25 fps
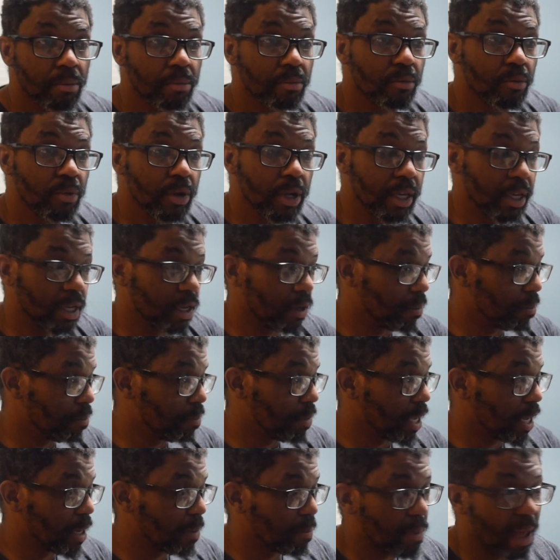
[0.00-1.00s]
We get a
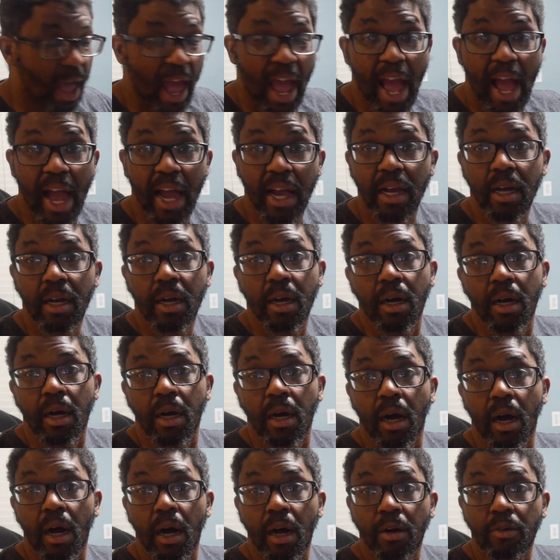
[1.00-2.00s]
big bag
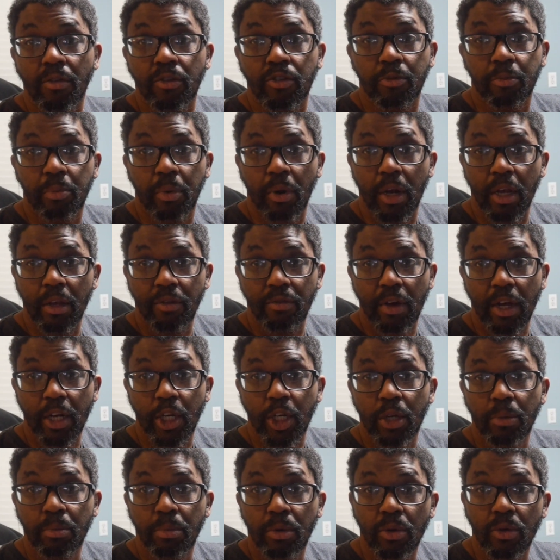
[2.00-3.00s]
of spring
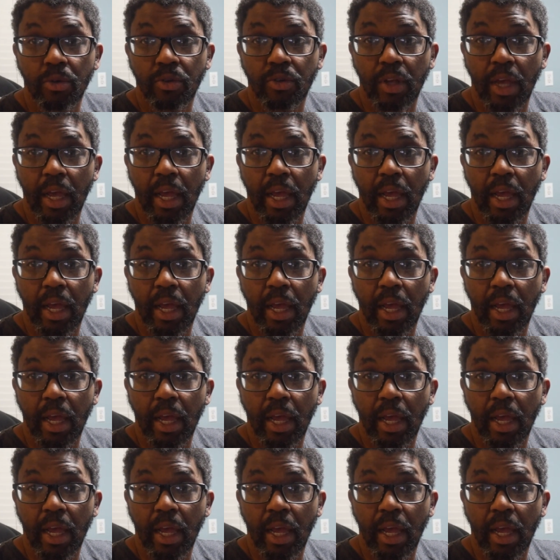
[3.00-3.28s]
vegetables